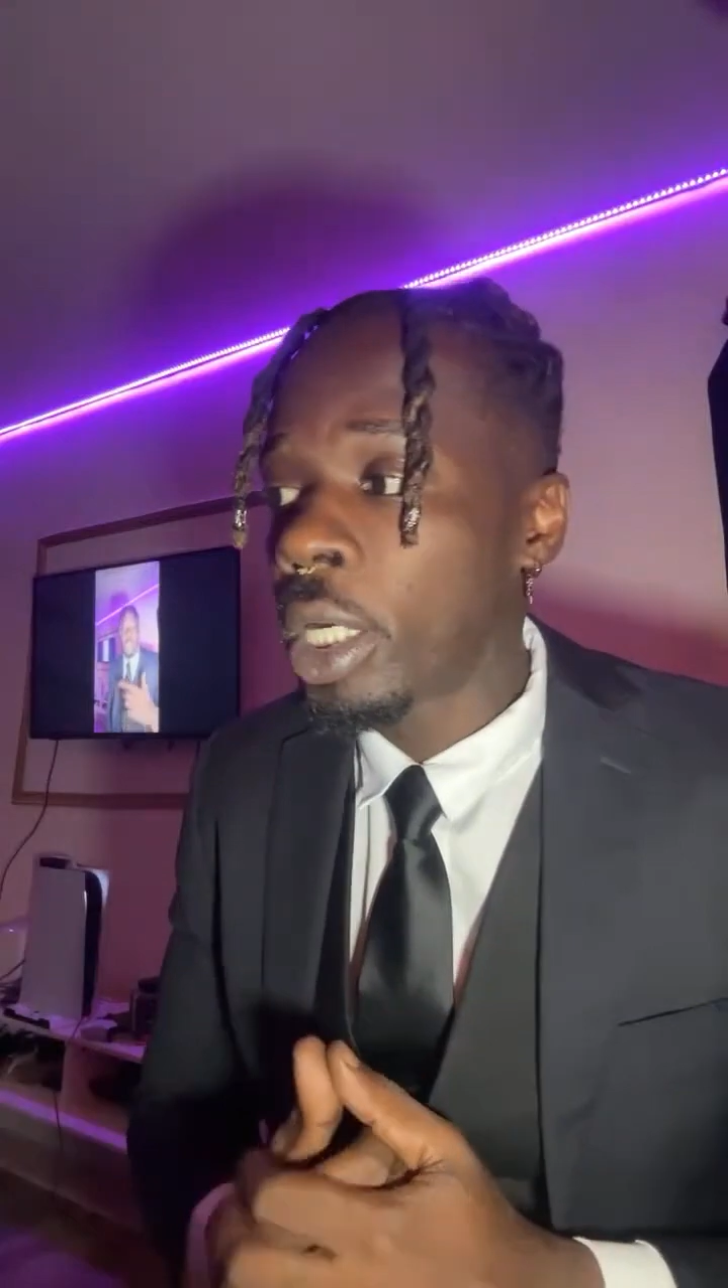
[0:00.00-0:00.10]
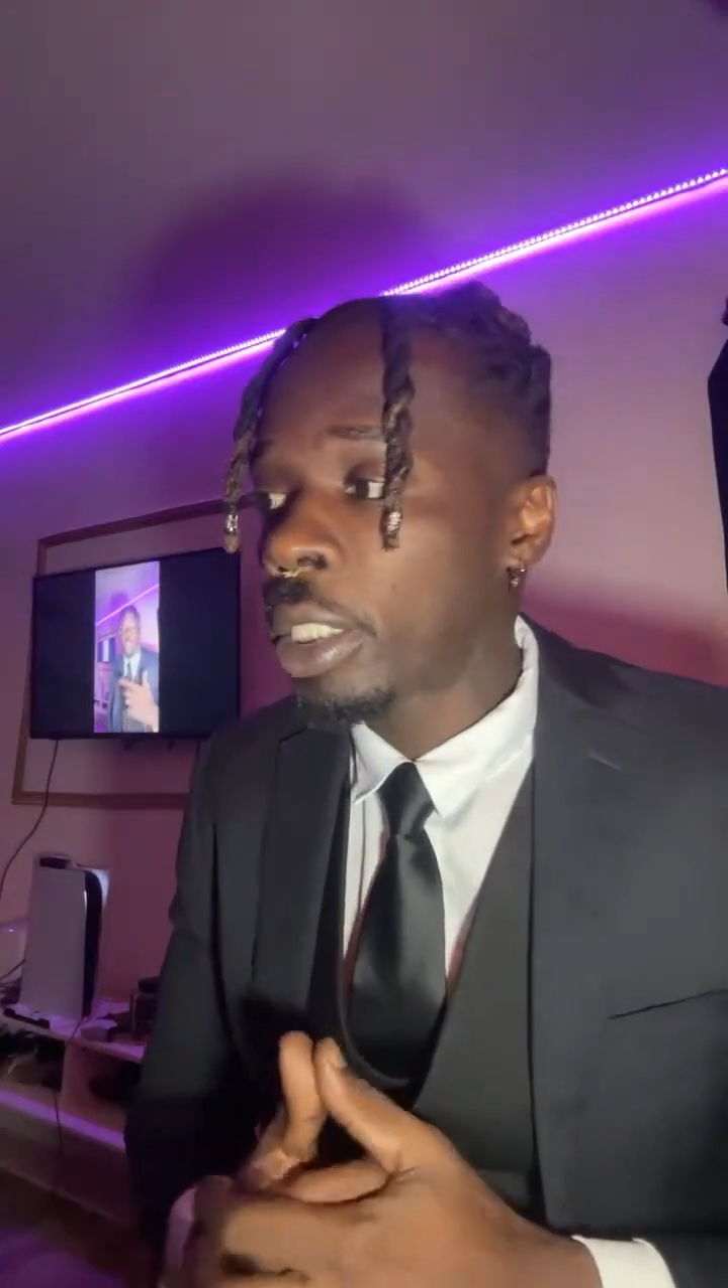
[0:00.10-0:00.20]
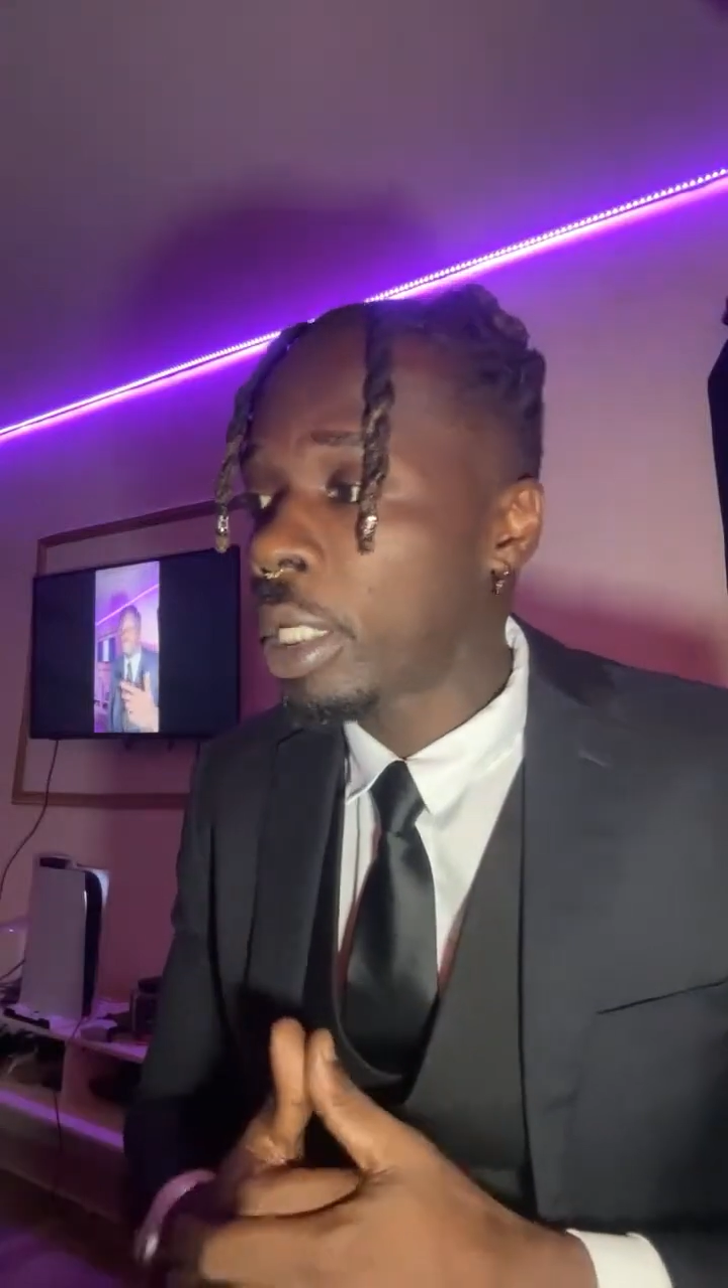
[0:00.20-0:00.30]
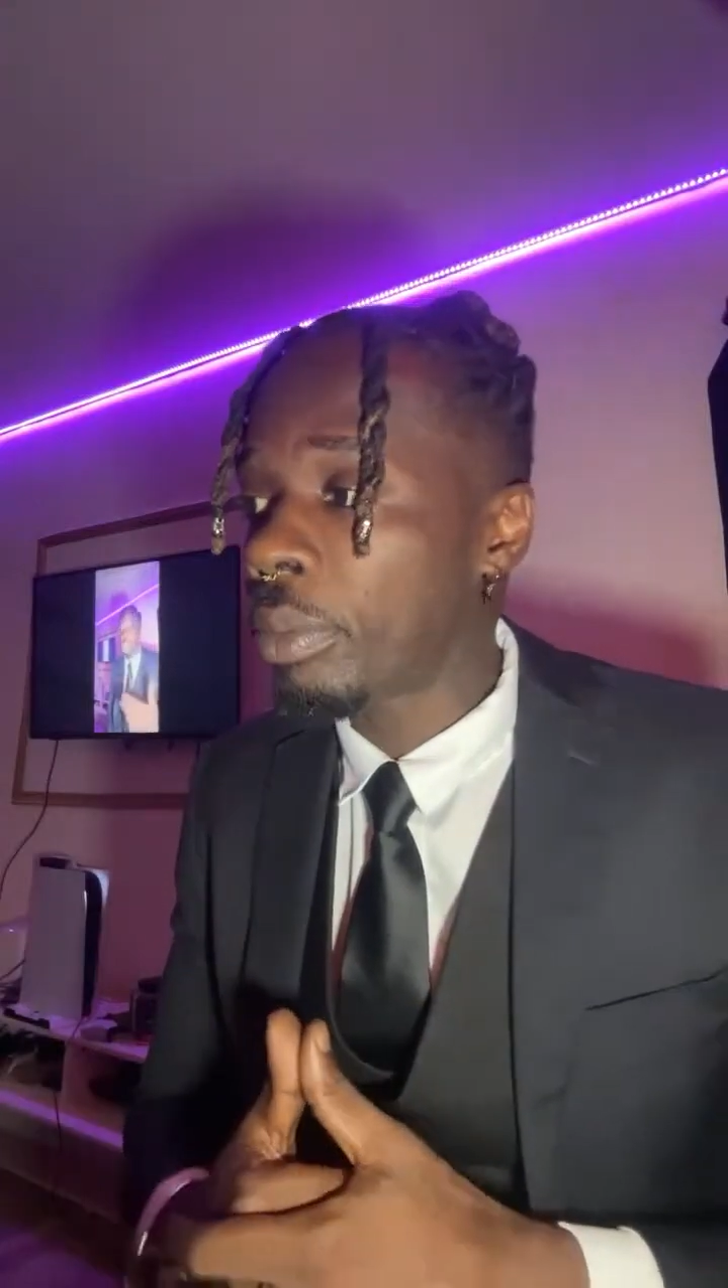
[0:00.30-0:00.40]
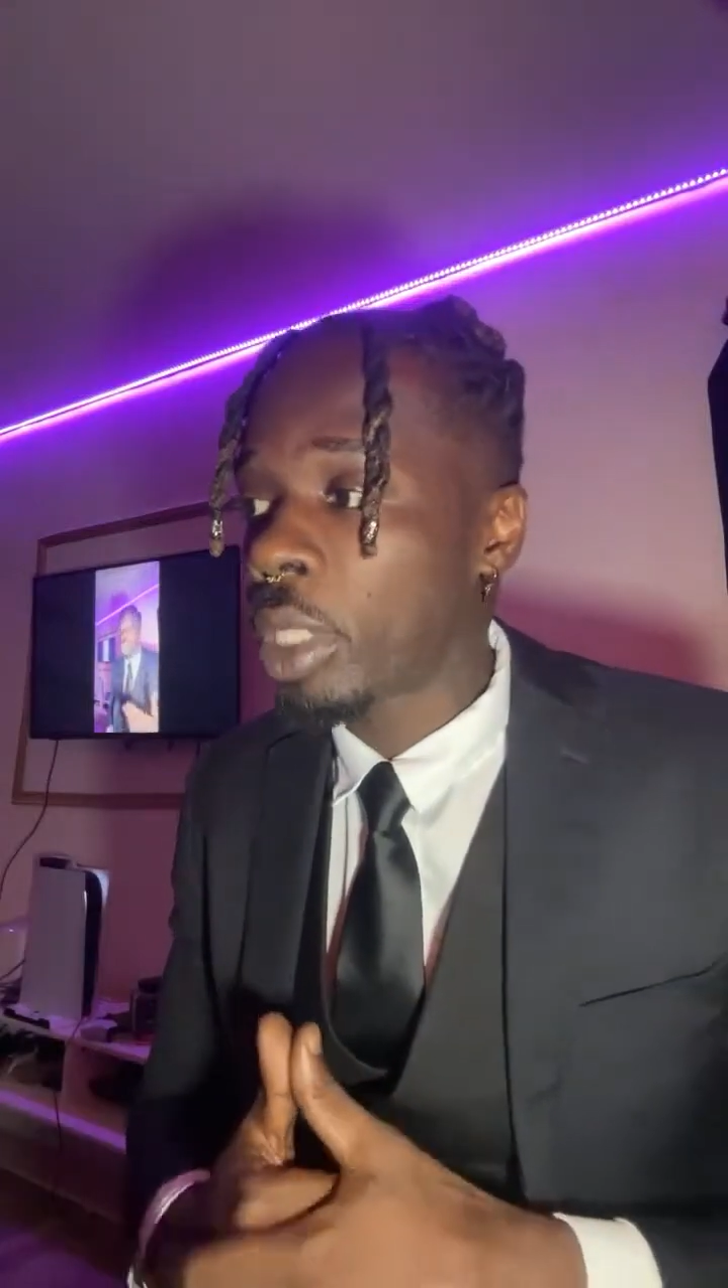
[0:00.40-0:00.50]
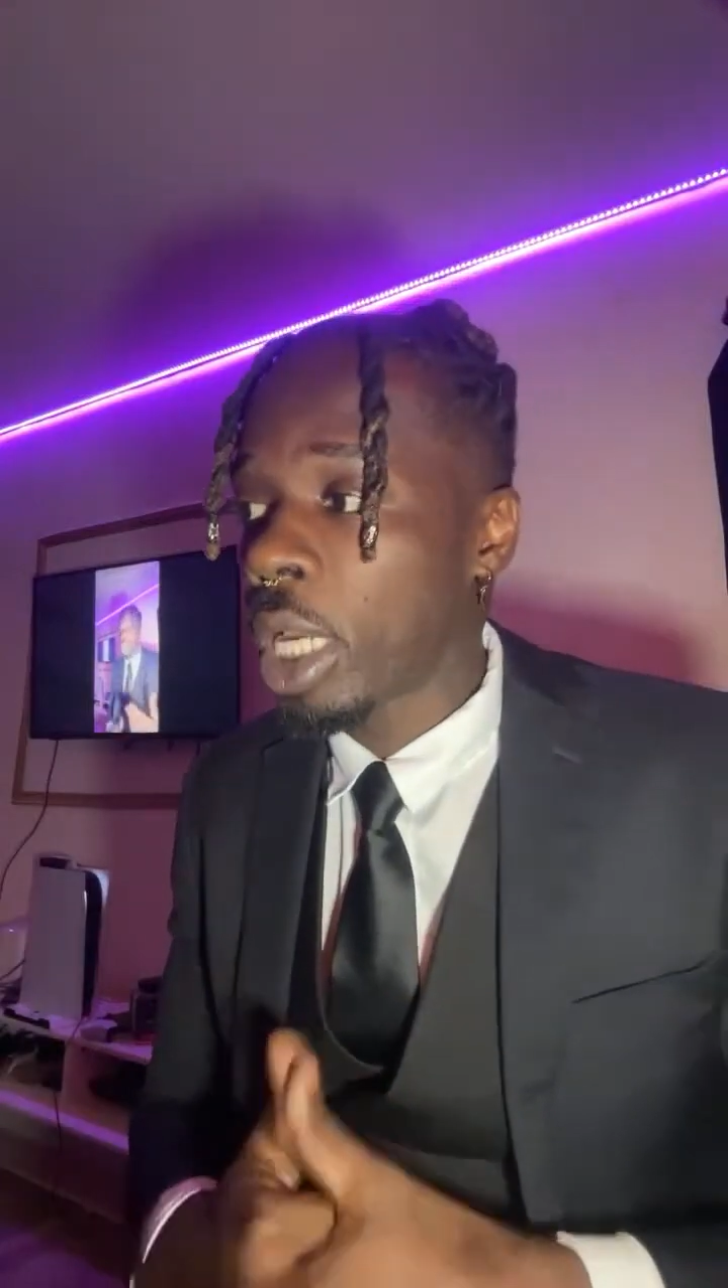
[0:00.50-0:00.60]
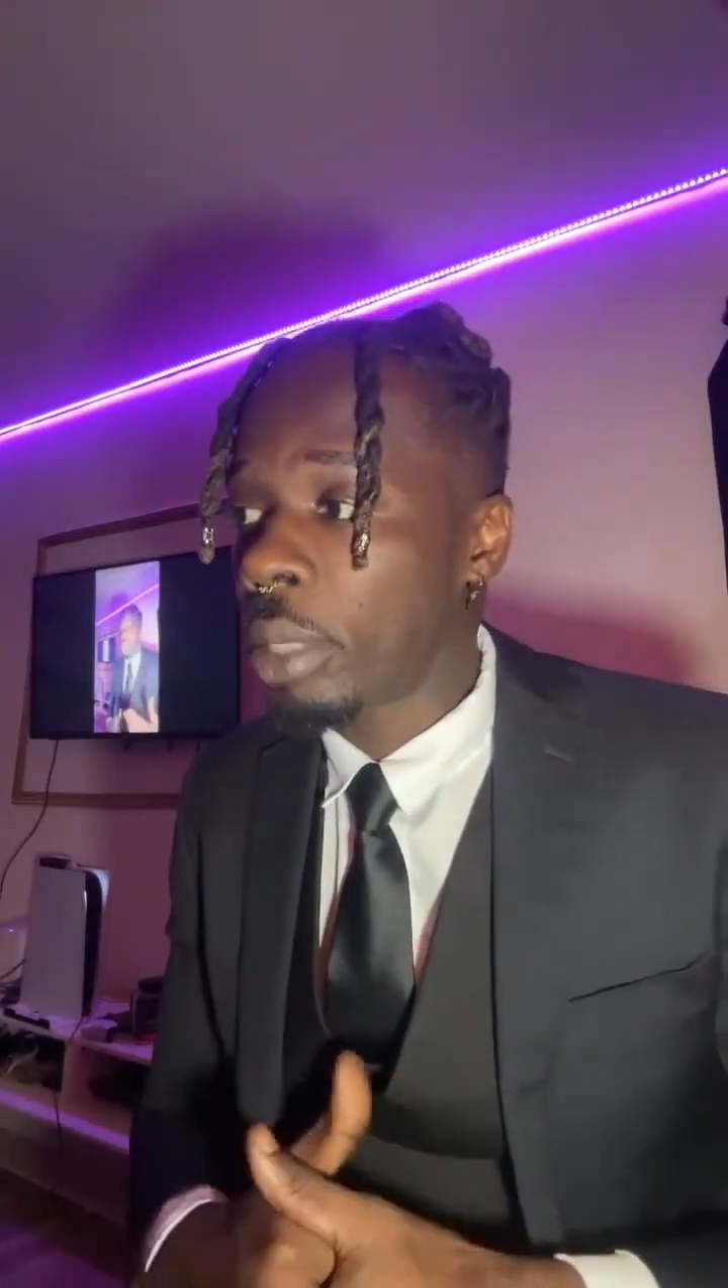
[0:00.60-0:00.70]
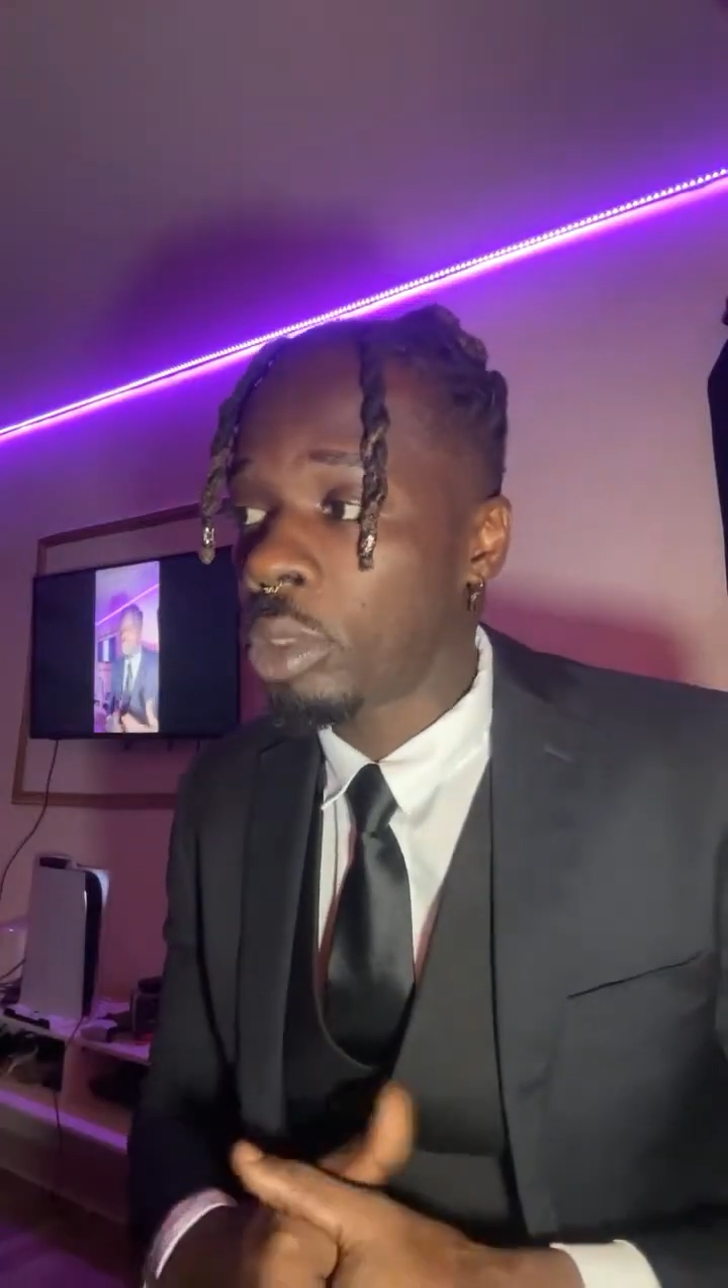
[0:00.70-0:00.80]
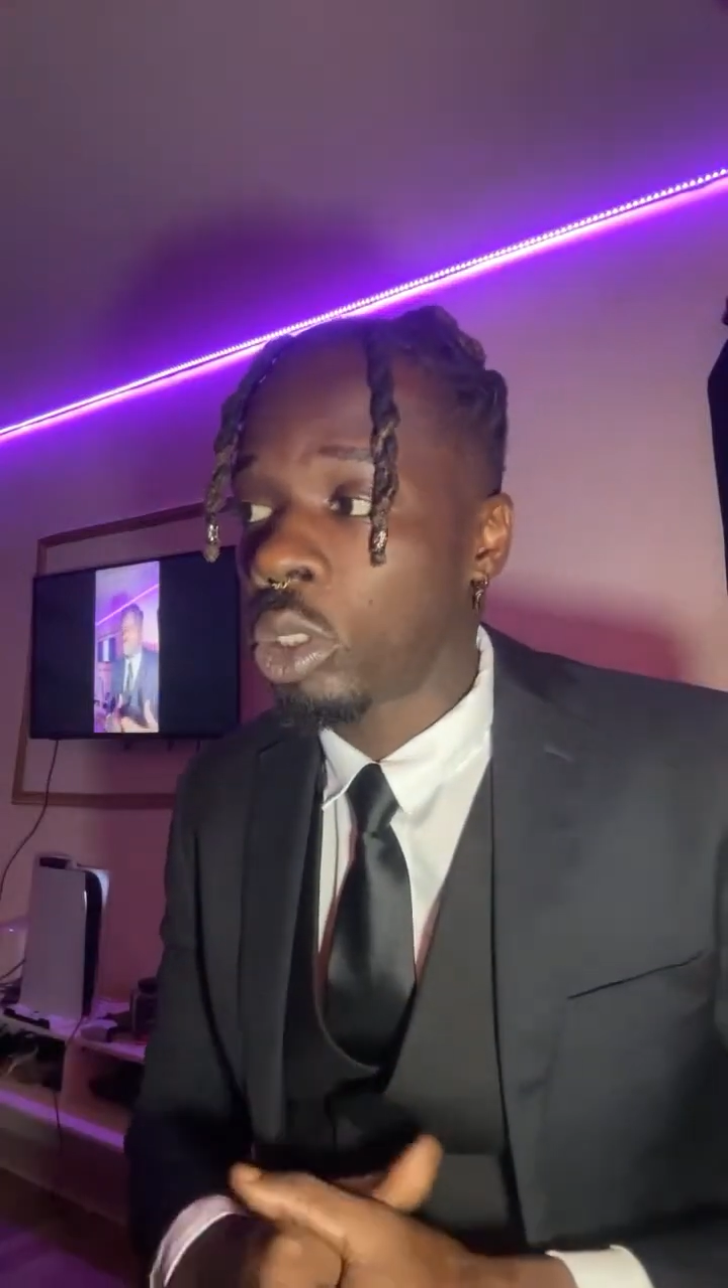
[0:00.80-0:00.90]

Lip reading: Sometimes,